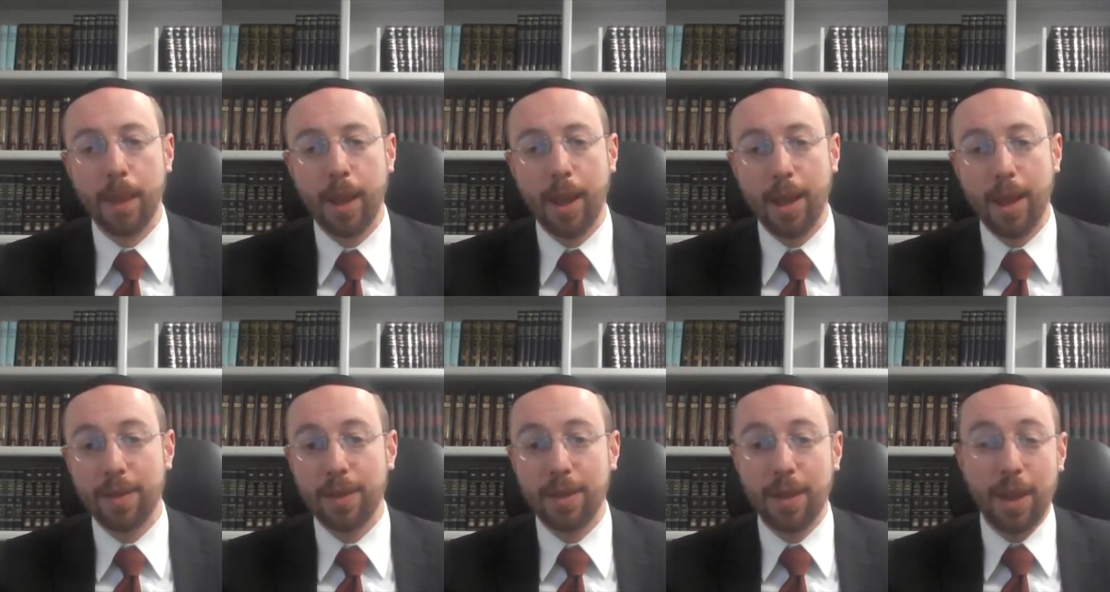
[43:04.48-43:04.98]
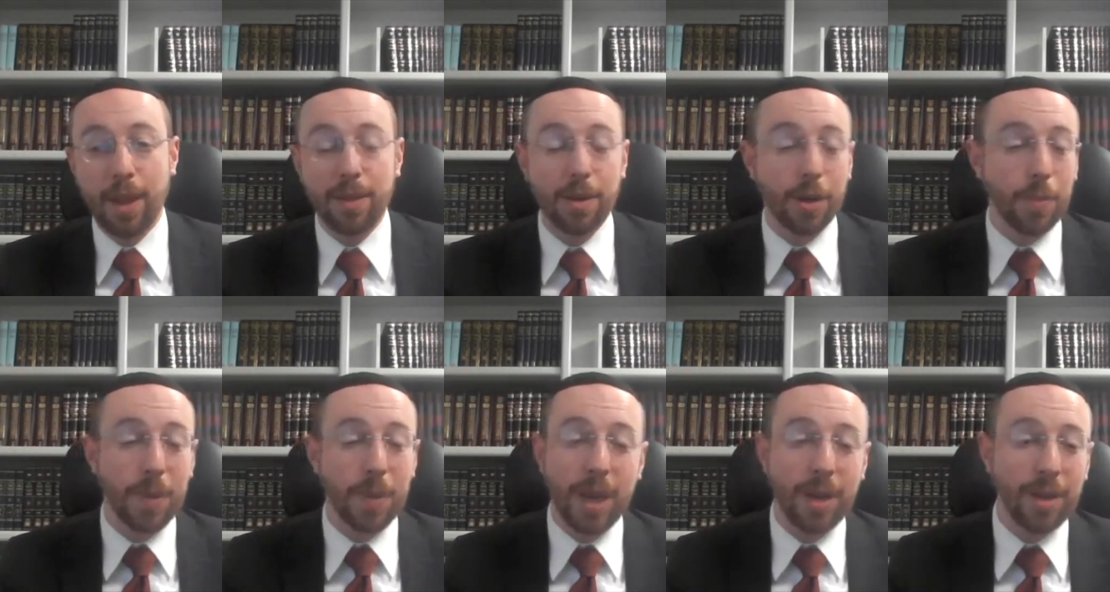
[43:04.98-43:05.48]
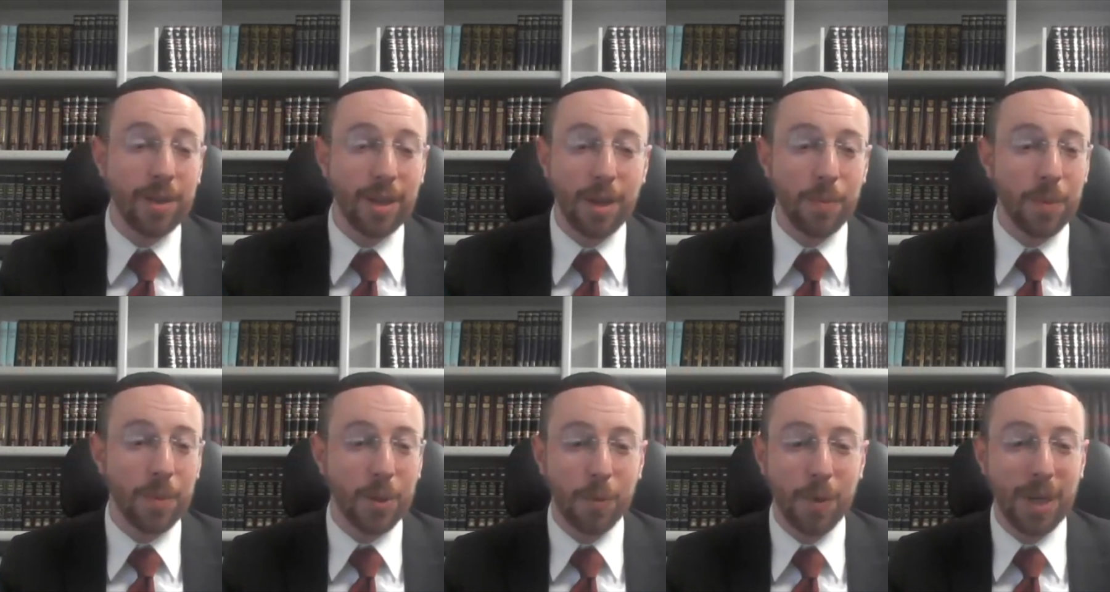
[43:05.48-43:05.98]
and and there could be anything
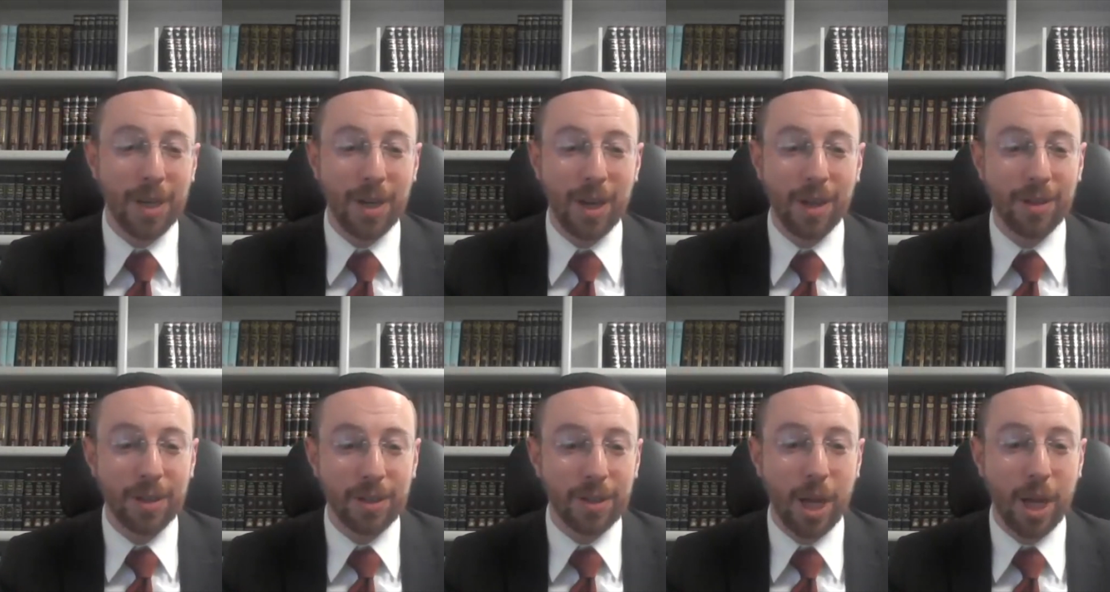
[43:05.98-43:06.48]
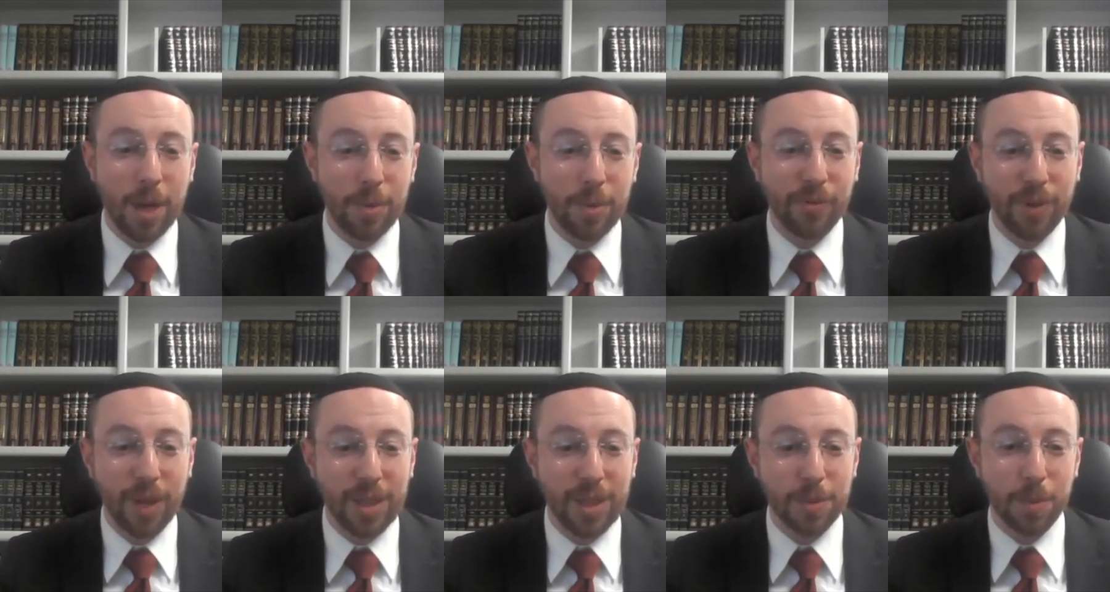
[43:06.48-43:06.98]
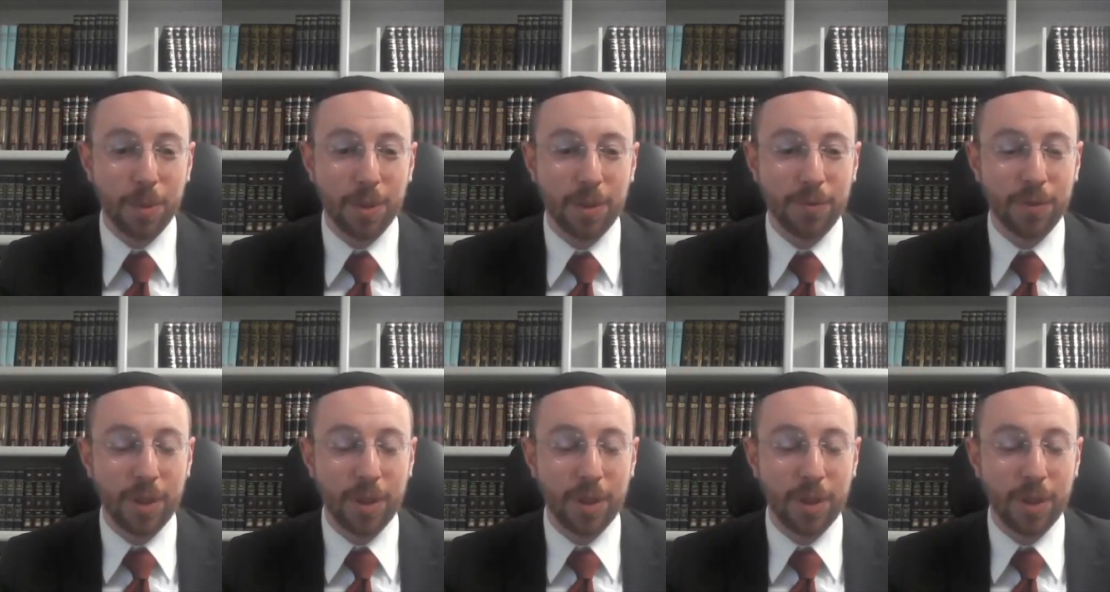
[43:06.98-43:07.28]
in between. I think you got to be flexible.